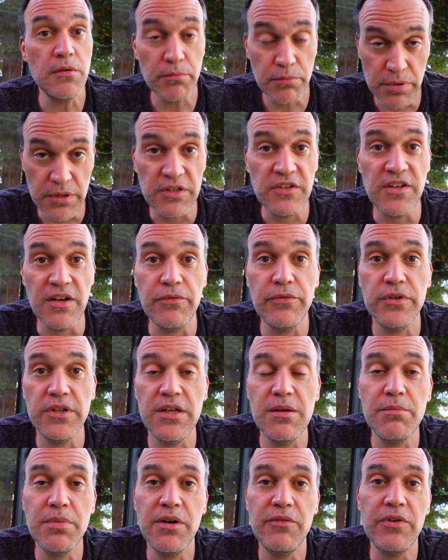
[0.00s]
but
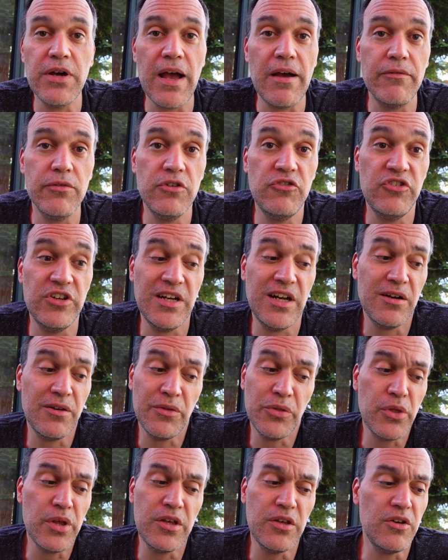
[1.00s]
definitely above average, and I
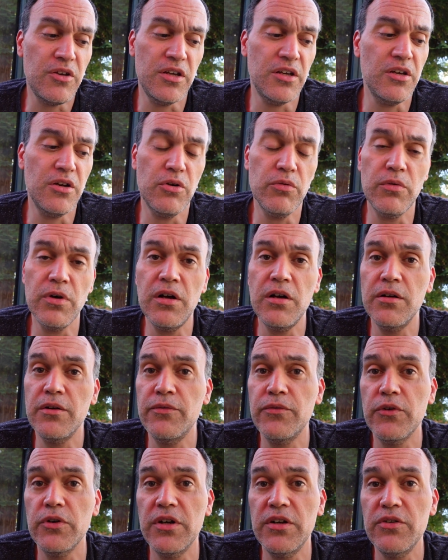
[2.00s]
don't think you can go wrong
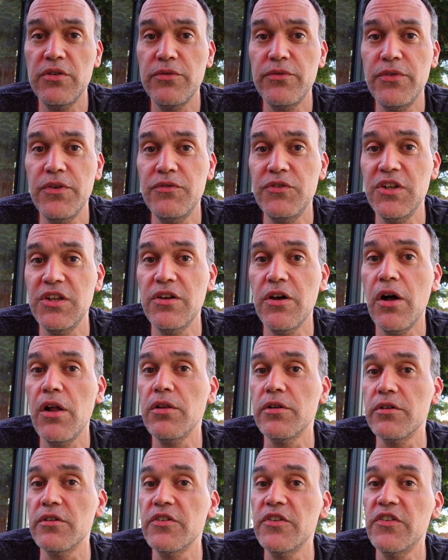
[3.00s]
for under
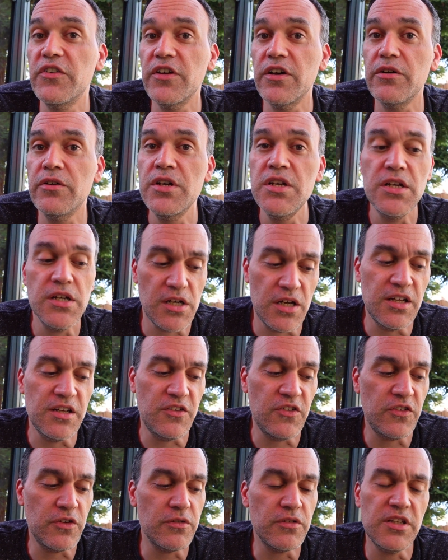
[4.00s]
$50. So
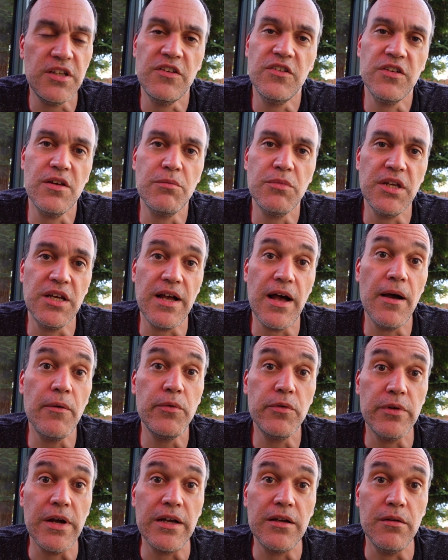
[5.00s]
it's certainly something I
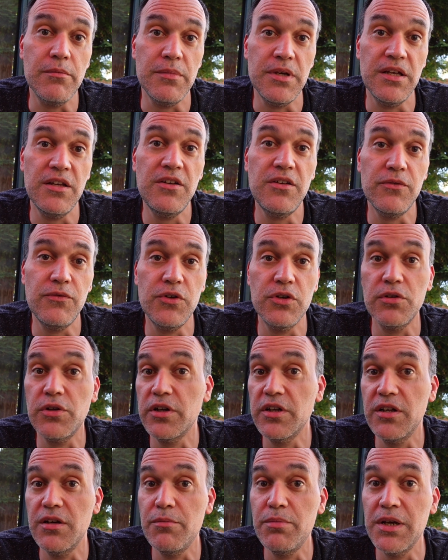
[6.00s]
would recommend if you're
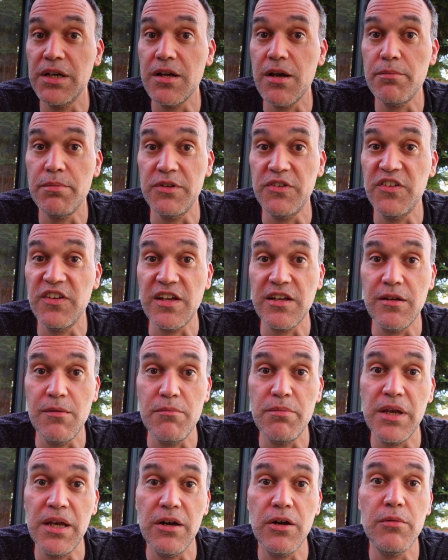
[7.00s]
looking to pick up a
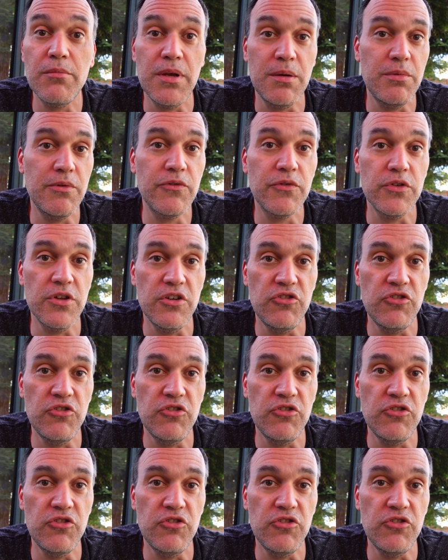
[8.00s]
second pair, maybe for the